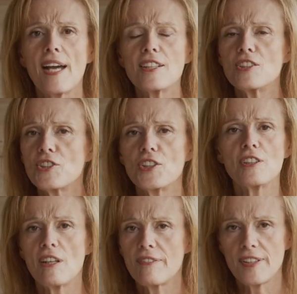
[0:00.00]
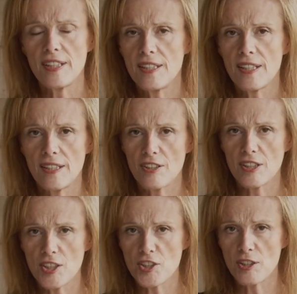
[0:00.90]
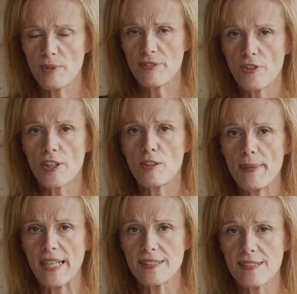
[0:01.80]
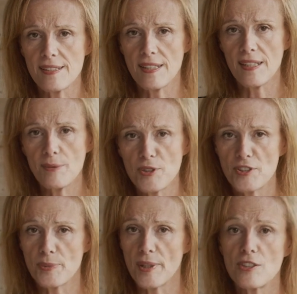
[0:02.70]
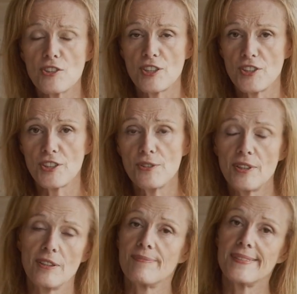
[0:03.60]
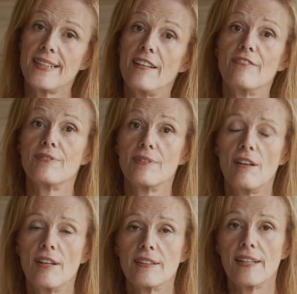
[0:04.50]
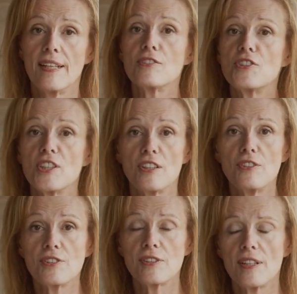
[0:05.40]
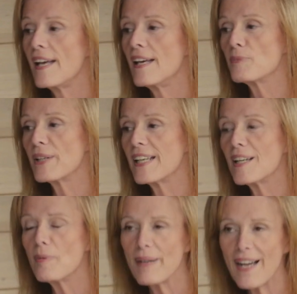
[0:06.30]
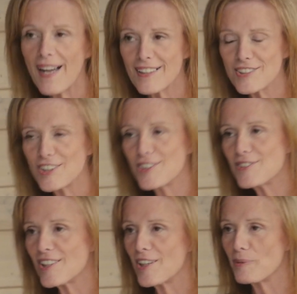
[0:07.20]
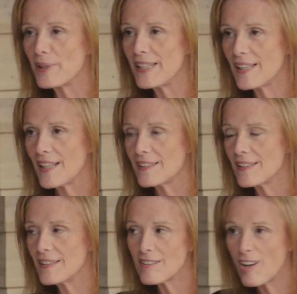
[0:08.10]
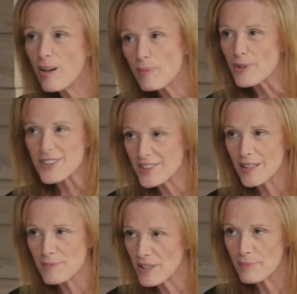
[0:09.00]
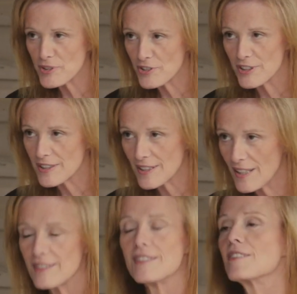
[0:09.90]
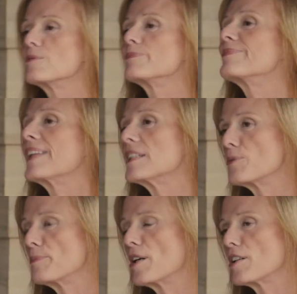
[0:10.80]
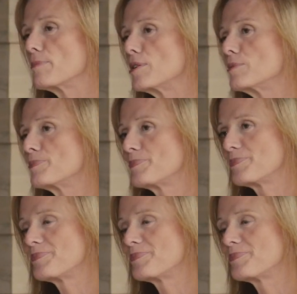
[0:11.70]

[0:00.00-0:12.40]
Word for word: I can turn off the heating and air conditioning before I go back to the city, which is what I usually do, save on energy use. And when I come back to use it on a weekend, it's almost the same temperature inside, so that's remarkable.